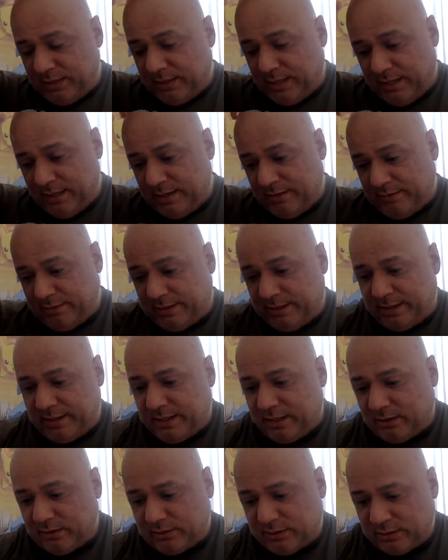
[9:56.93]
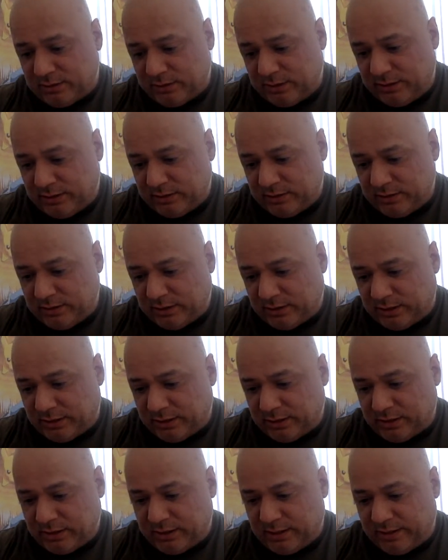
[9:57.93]
everything else is looking
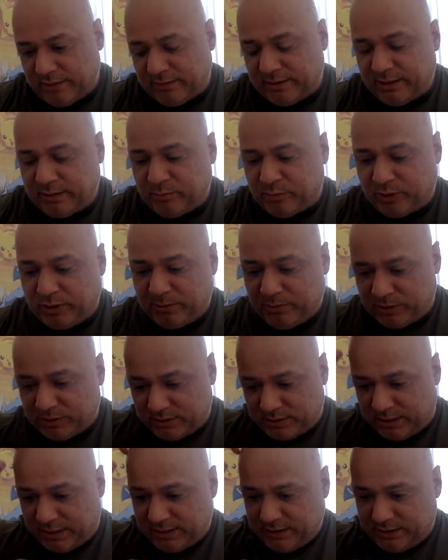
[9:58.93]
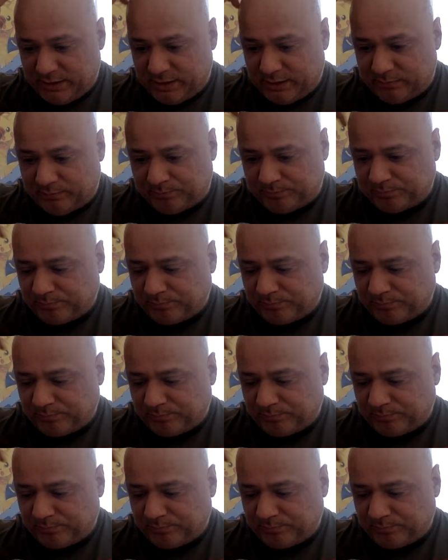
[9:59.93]
good. Everything pretty much lines up.